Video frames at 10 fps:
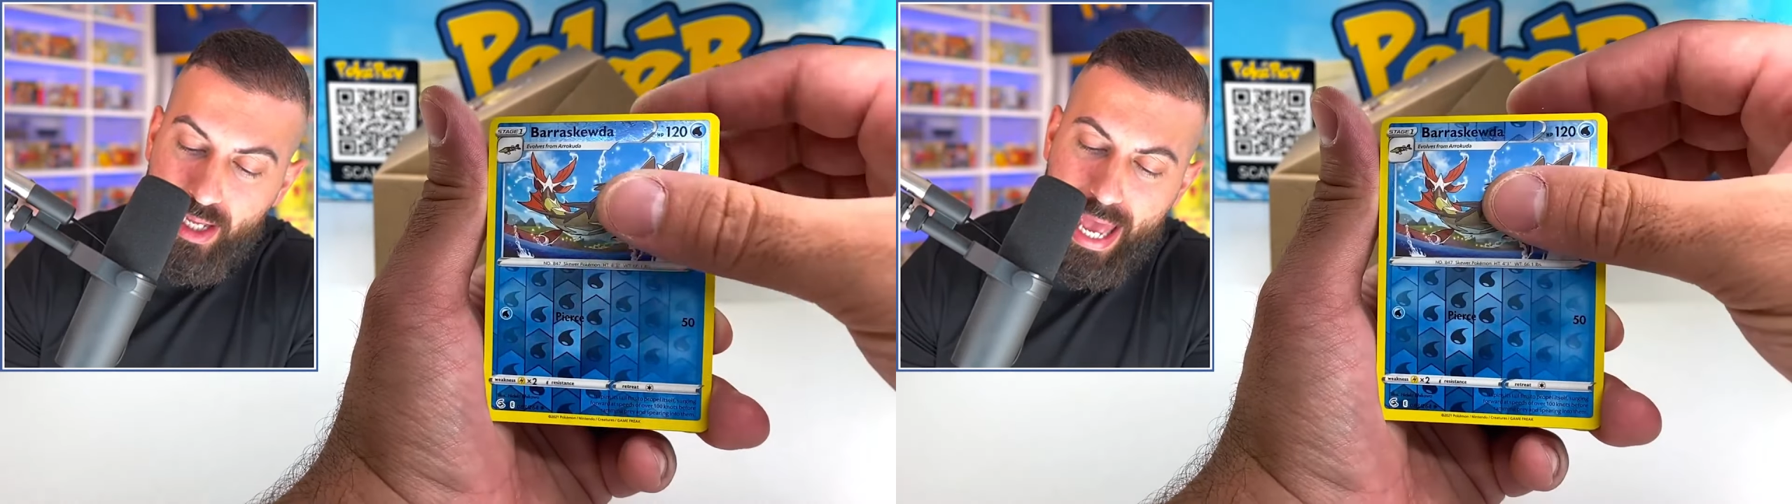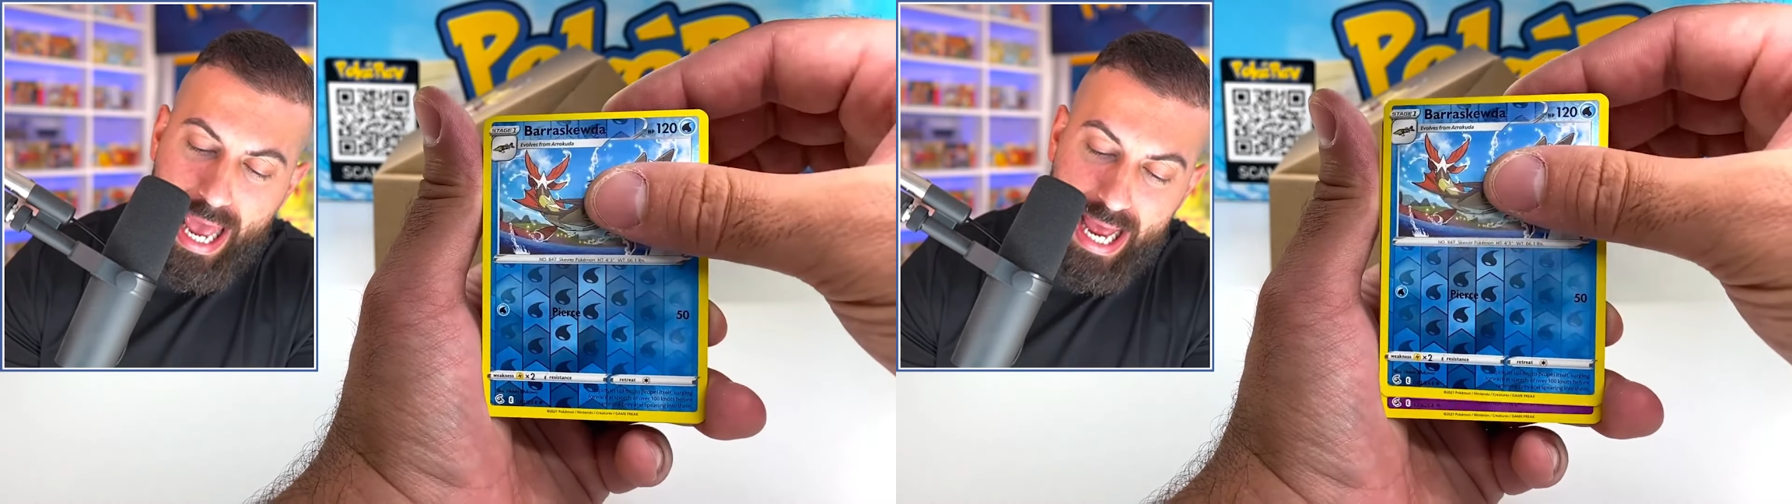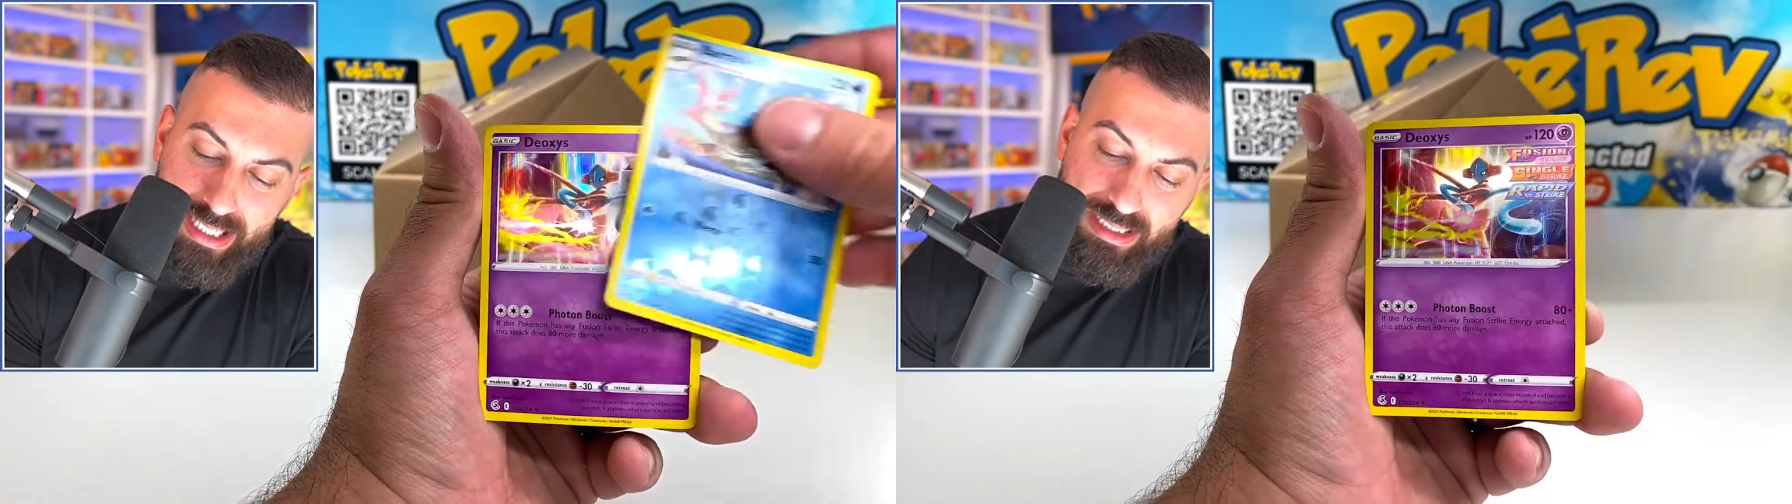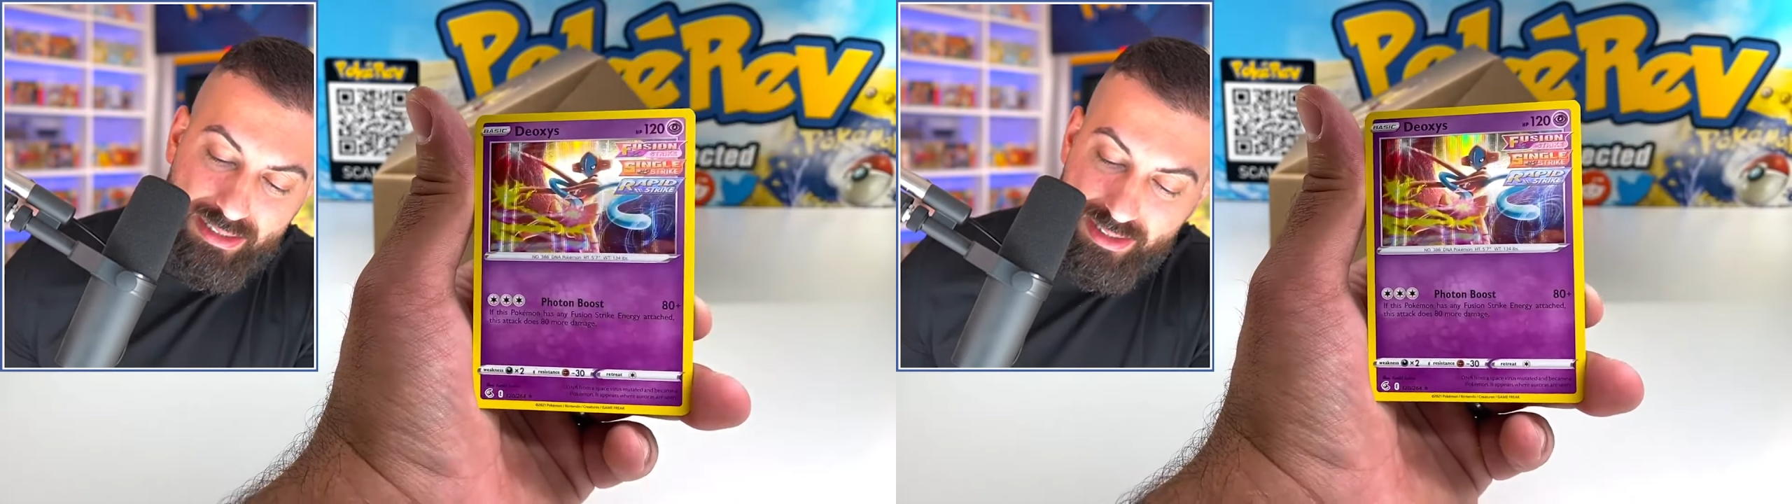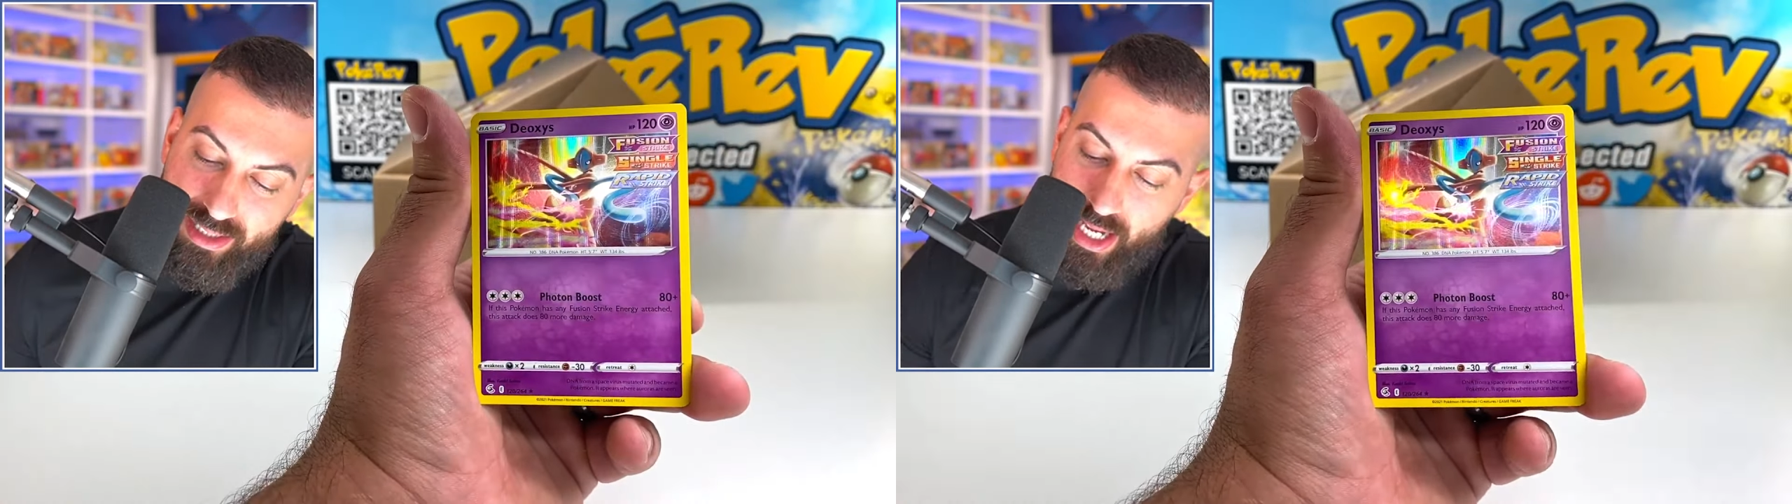and
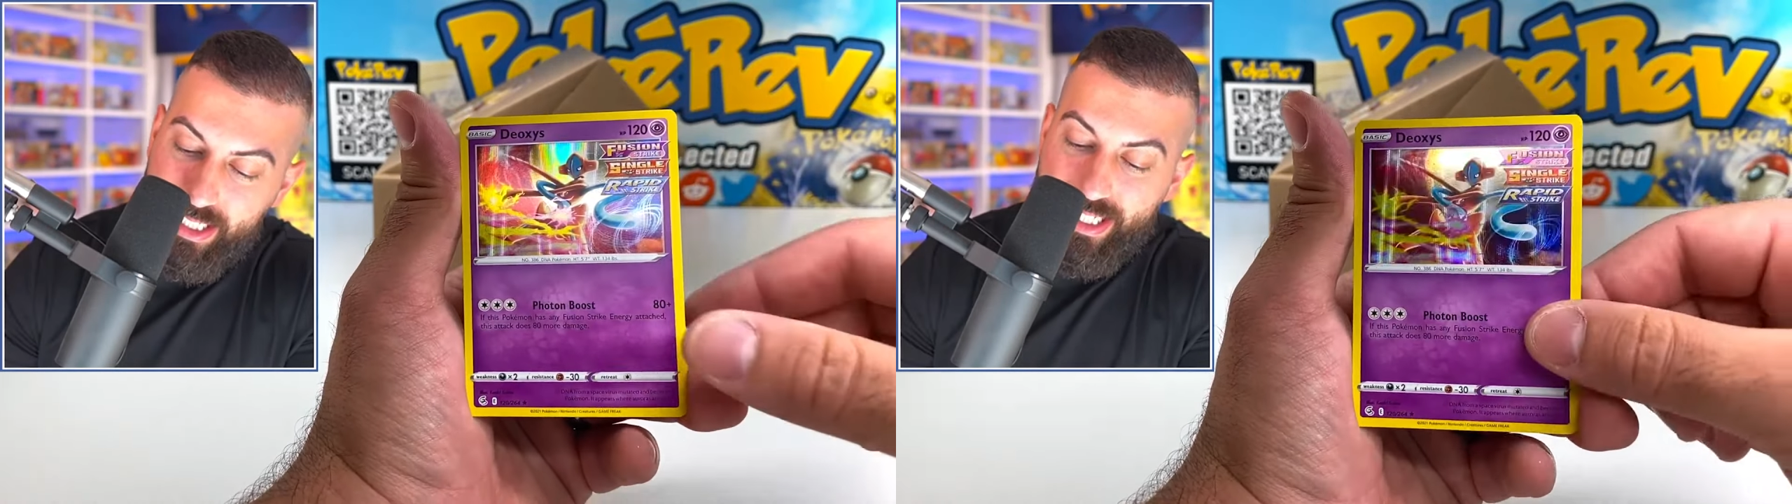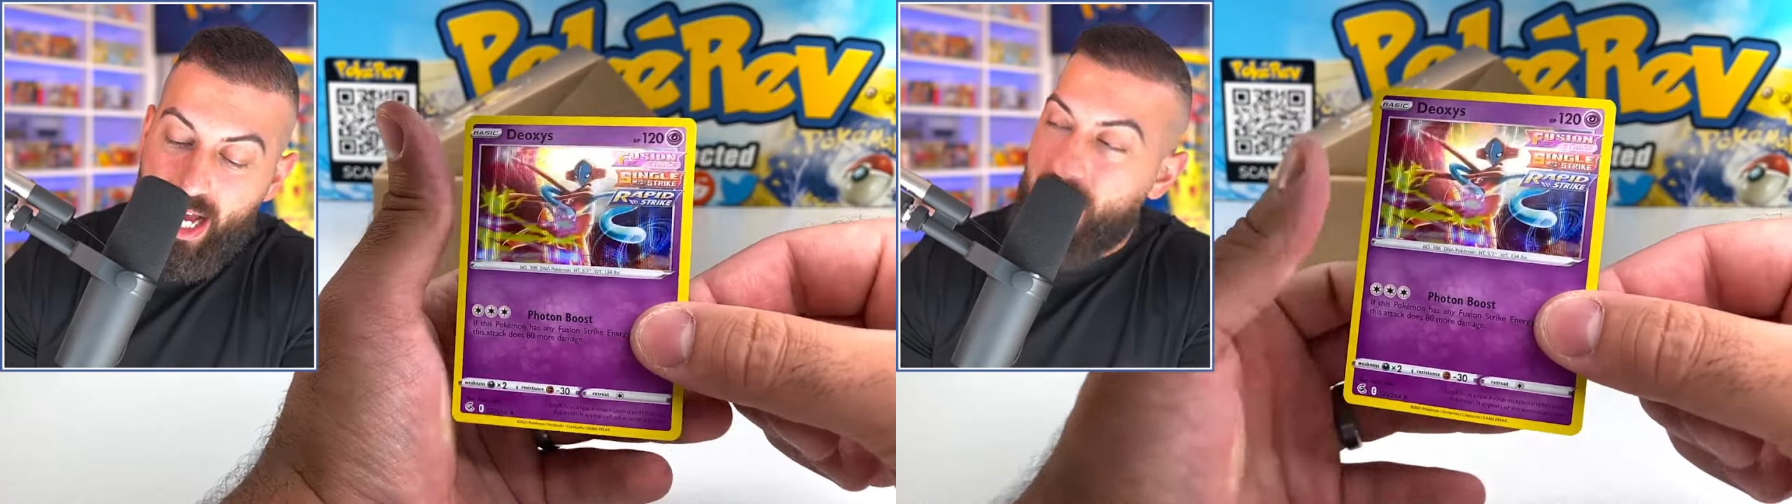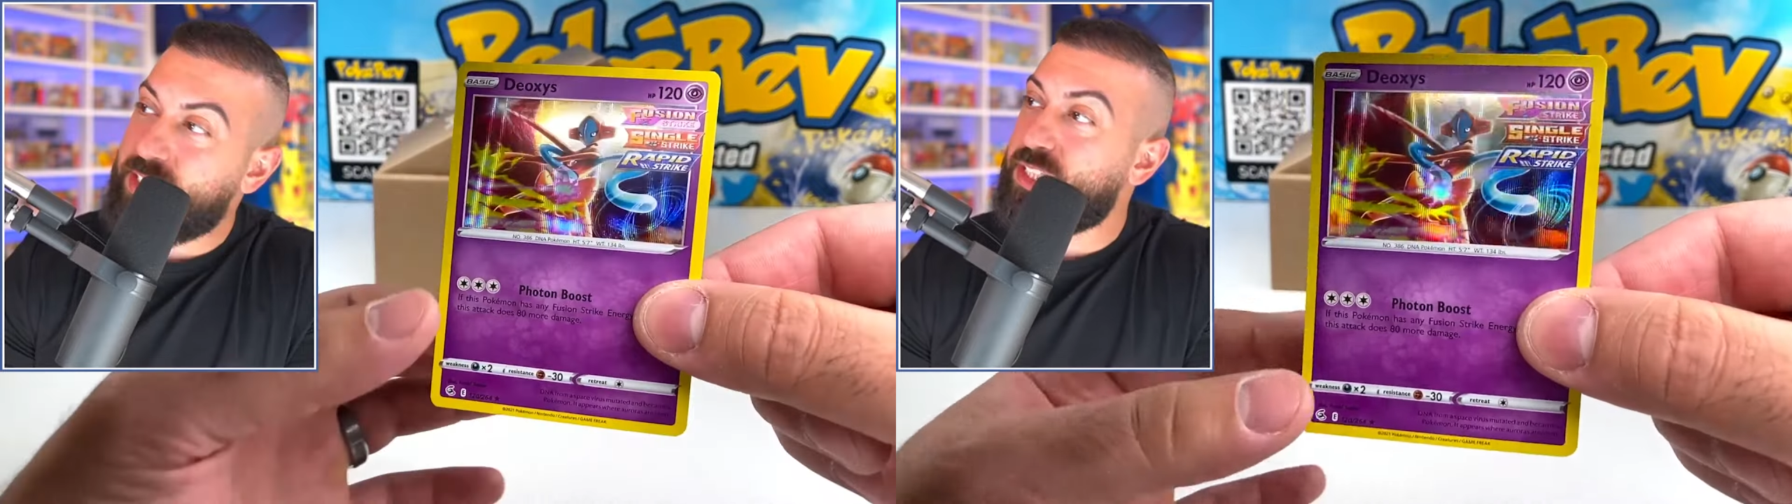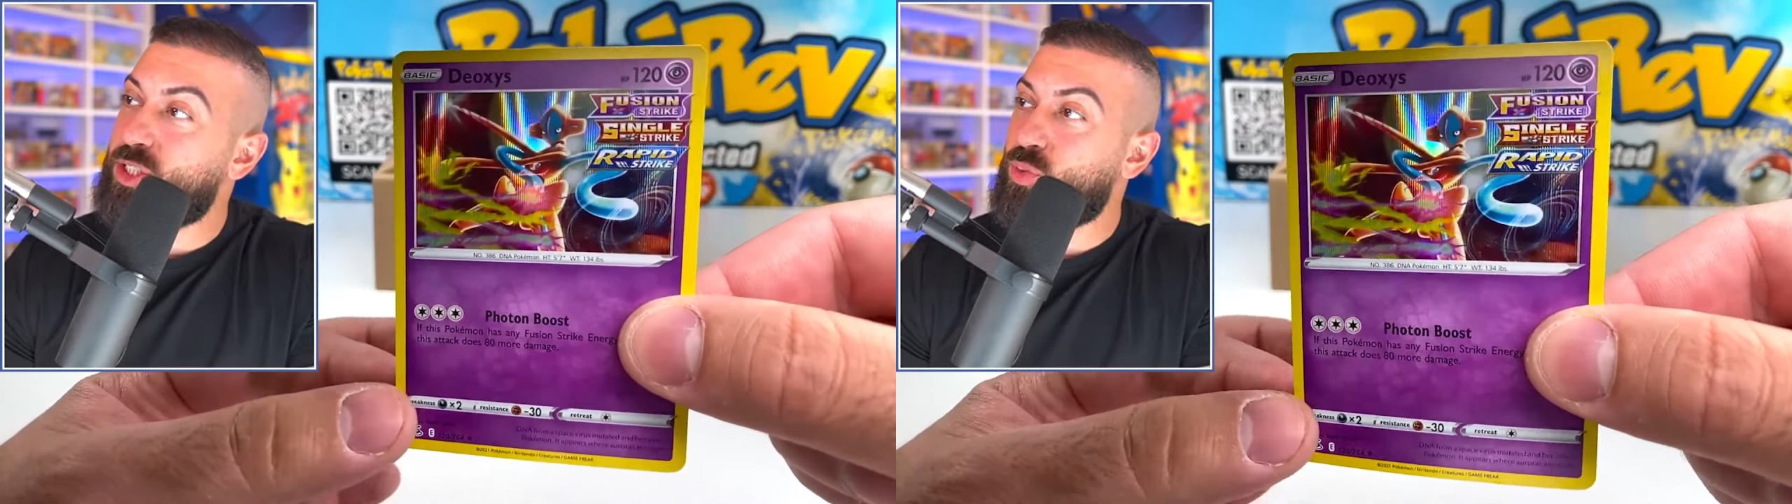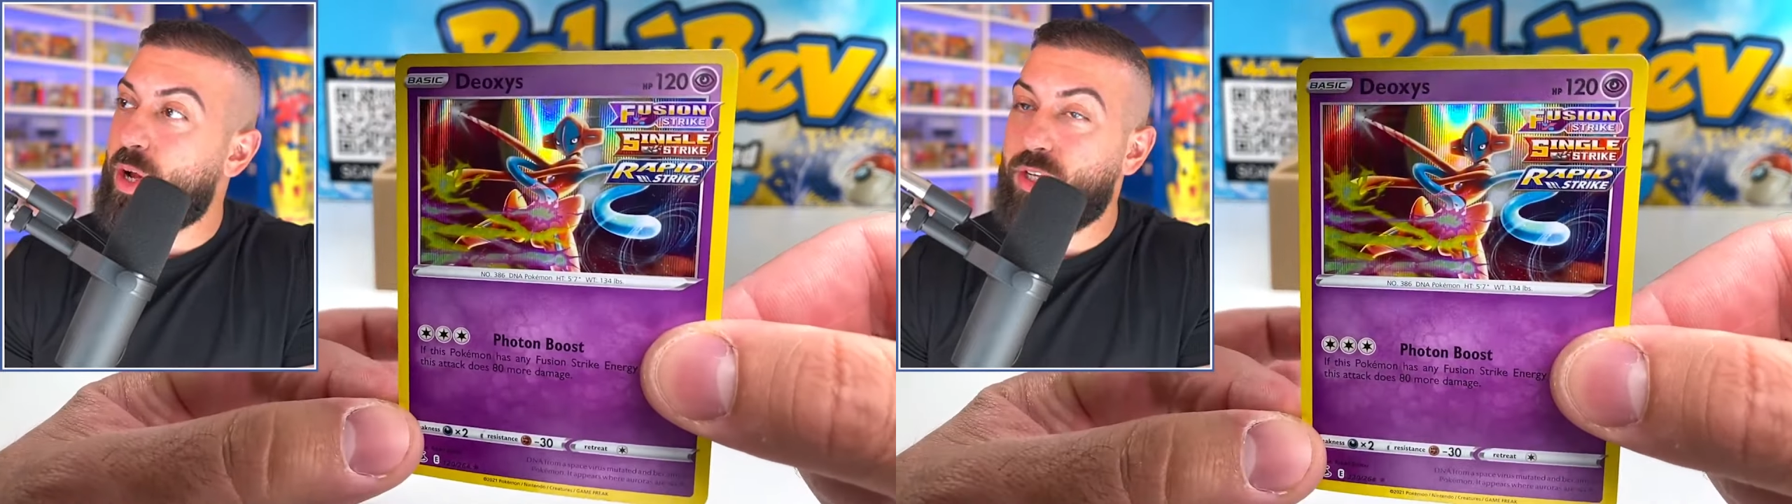a
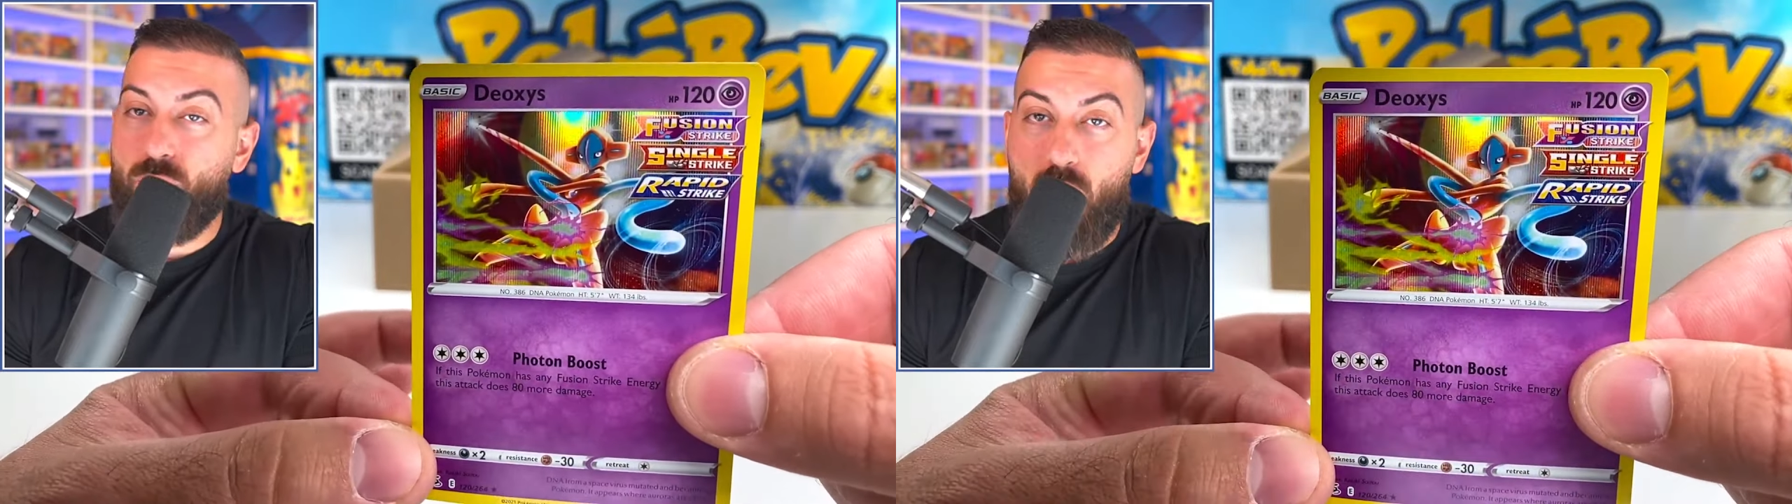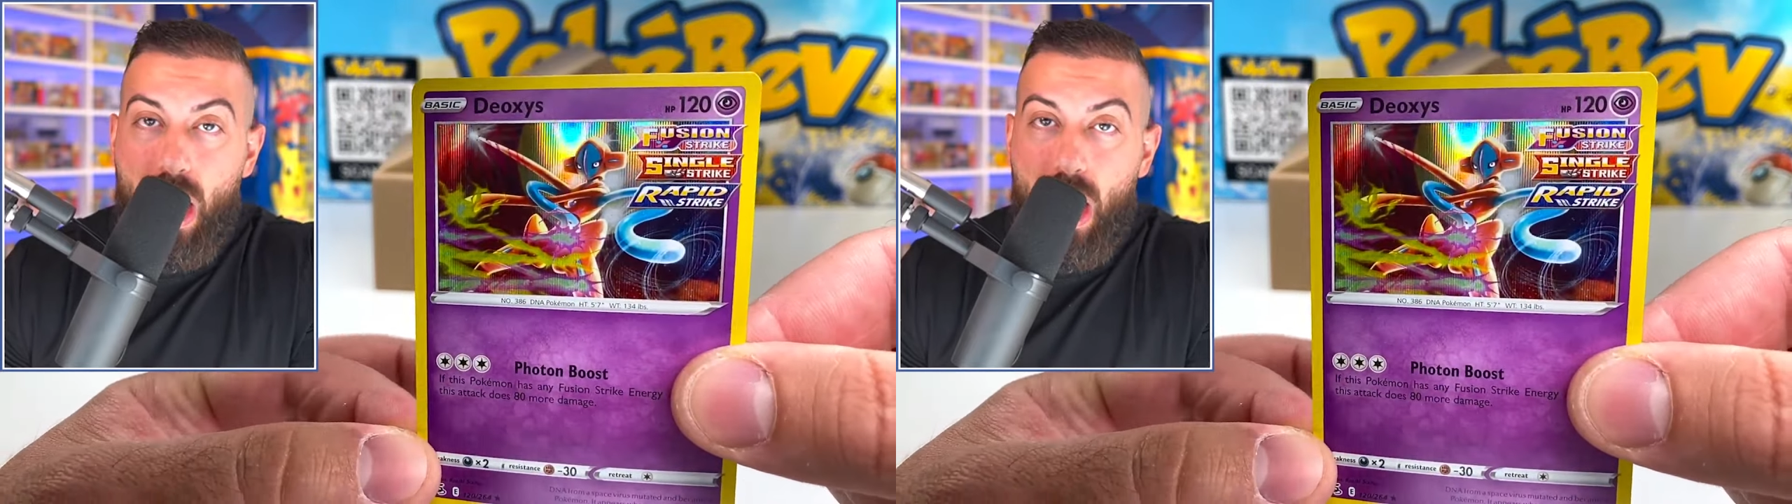Deoxys regular